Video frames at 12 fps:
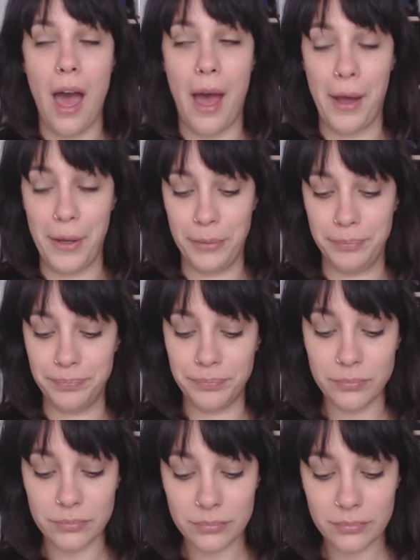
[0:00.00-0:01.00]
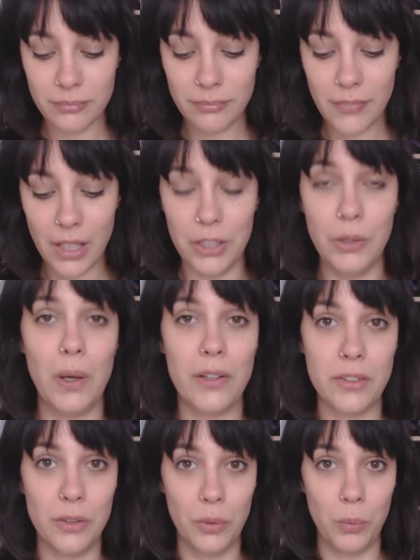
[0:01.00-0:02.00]
You
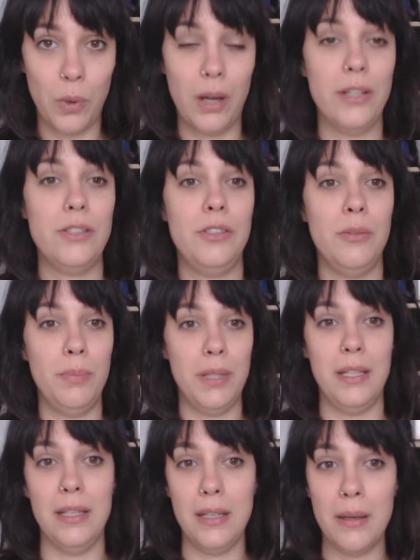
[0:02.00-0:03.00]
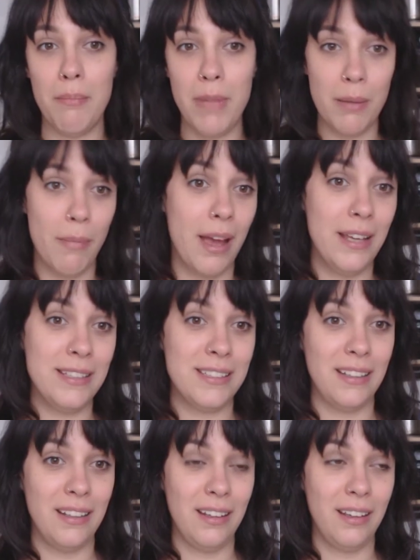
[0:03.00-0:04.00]
also want to be
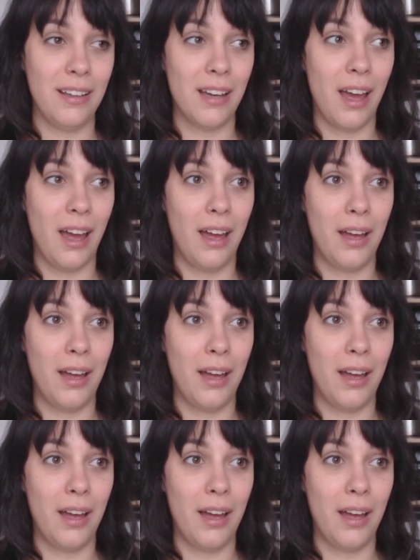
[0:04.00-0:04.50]
minimizing